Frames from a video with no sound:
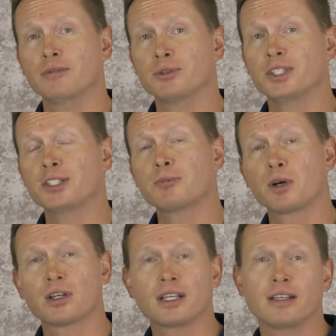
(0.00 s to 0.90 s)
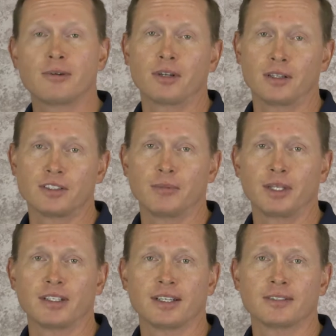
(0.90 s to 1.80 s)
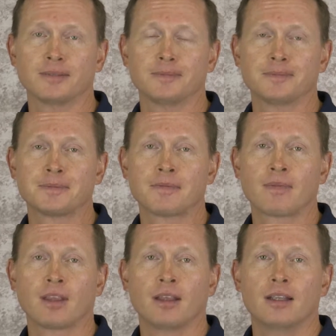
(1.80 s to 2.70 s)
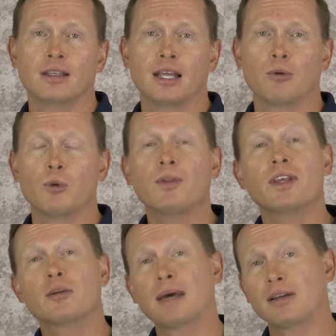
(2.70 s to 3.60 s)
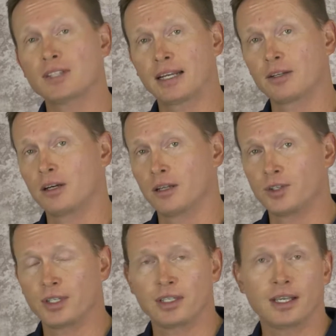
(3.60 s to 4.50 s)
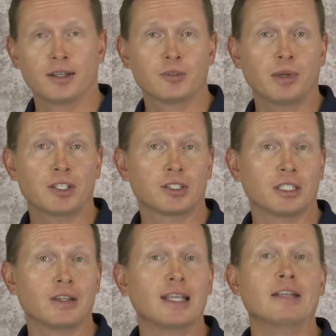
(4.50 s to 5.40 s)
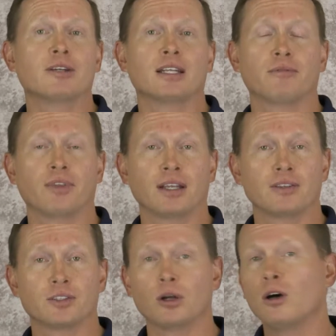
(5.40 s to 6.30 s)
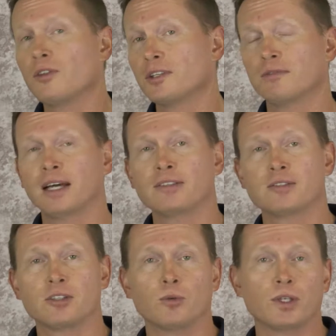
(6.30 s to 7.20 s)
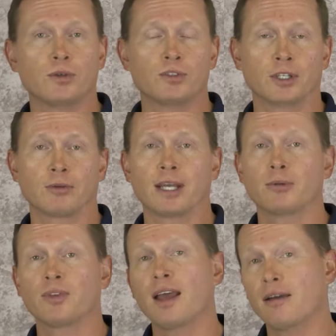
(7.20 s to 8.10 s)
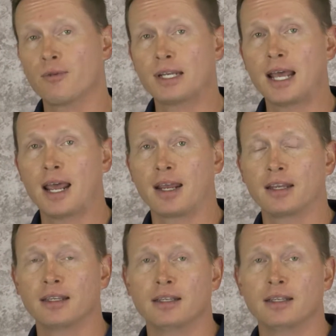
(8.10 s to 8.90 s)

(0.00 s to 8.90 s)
Strategic Marketing here at Semiconductor. Now, when we think about technology, and especially the Internet of Things and all the devices that we use and interact with every day,